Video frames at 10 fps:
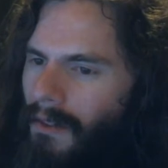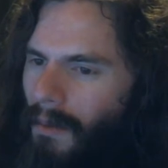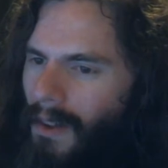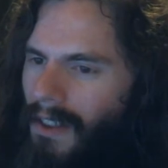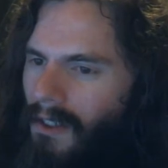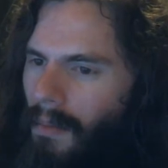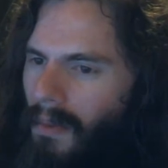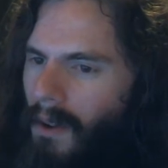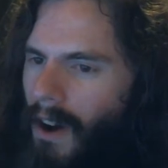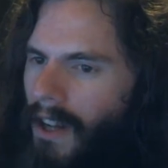with this
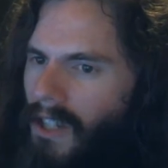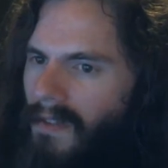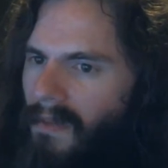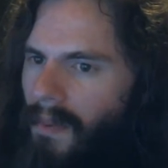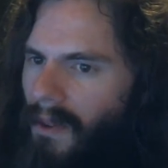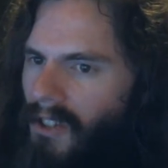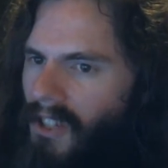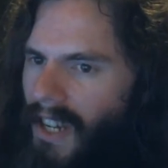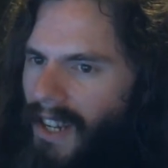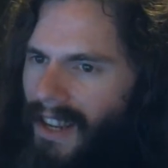barrage of
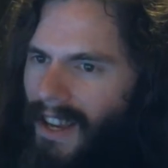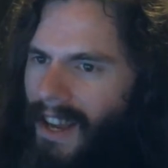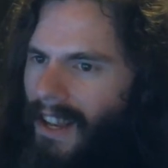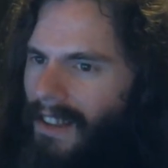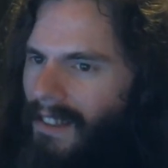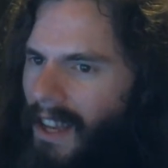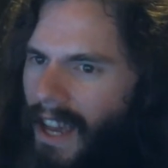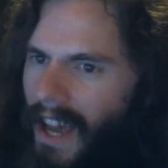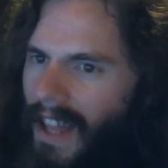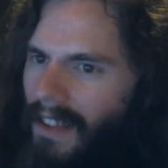bullshit he's like,
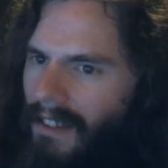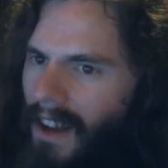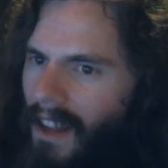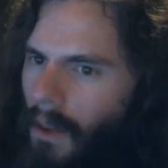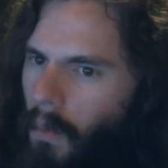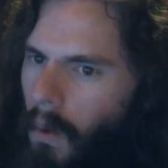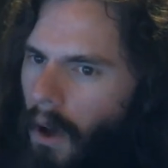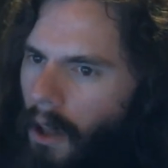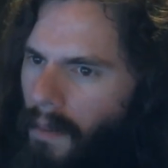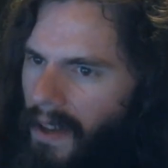yeah, that's not the
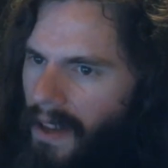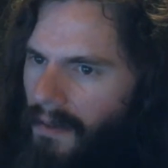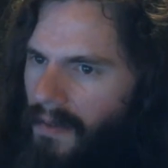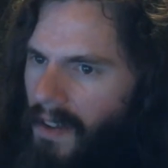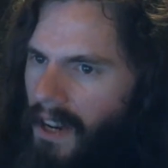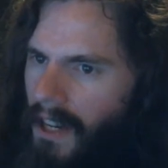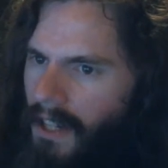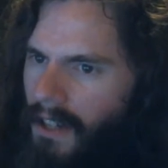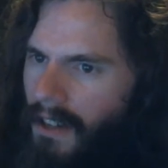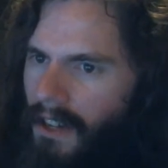wall being
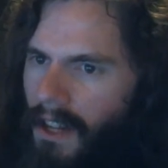finished.